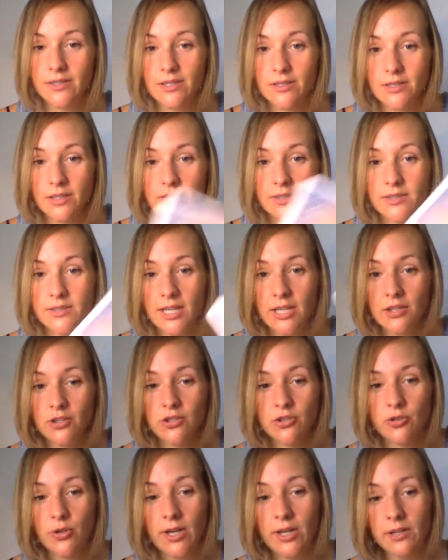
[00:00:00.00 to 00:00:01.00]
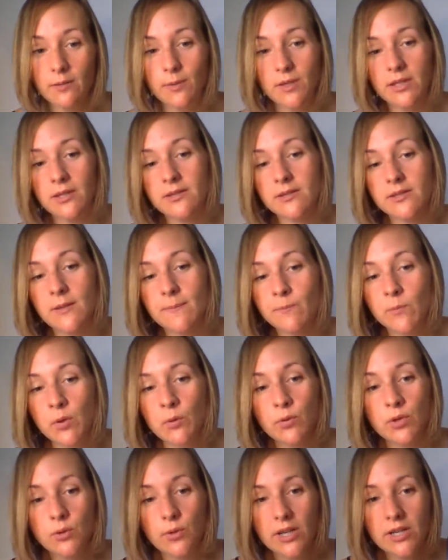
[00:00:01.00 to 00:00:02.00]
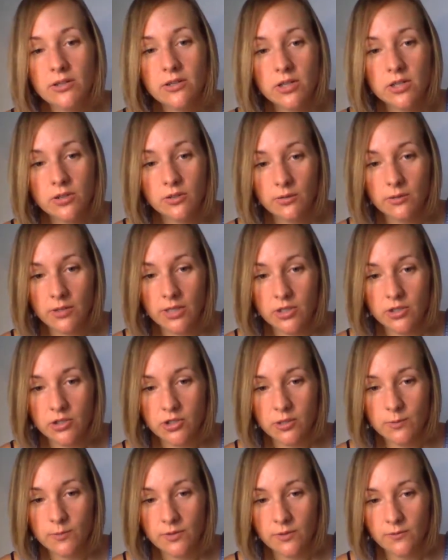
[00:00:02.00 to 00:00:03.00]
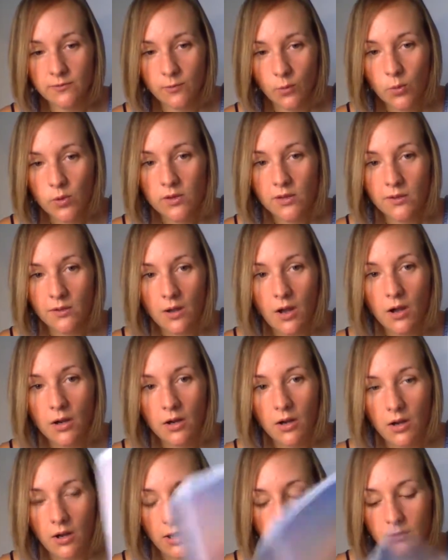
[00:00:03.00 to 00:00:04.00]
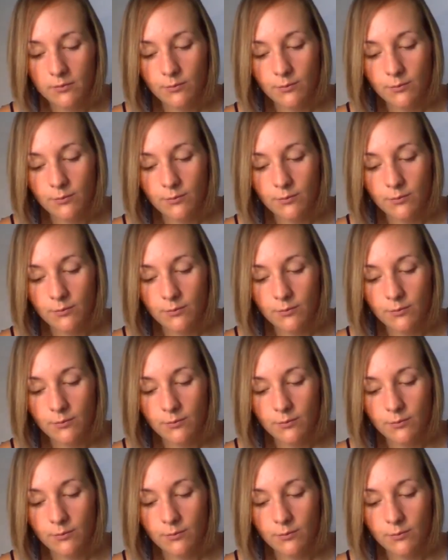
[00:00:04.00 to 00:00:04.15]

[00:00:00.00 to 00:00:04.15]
It does take strength, because when you enter into relationships, it's for the long haul.